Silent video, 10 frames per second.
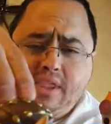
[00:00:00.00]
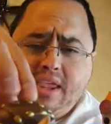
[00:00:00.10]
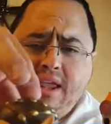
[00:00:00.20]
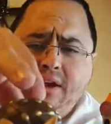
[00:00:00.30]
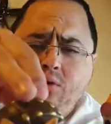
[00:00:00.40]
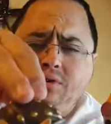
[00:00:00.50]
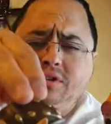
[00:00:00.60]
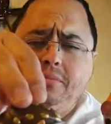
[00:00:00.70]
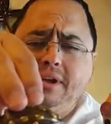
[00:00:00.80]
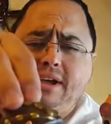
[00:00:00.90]
and
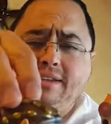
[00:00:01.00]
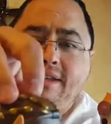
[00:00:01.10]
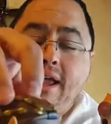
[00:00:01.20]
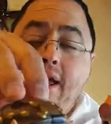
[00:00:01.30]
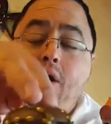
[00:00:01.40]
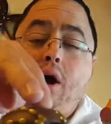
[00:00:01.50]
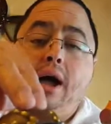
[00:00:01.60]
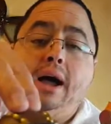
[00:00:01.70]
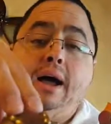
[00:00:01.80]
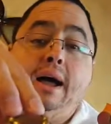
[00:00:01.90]
also because
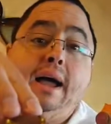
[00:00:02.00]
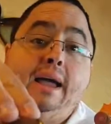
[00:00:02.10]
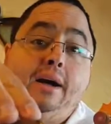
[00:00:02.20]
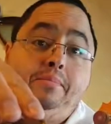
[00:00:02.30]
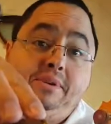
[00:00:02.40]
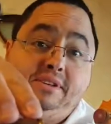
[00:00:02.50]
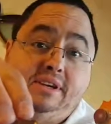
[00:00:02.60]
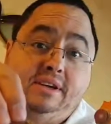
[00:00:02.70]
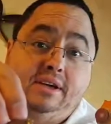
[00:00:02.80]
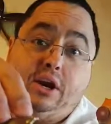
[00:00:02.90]
I happen to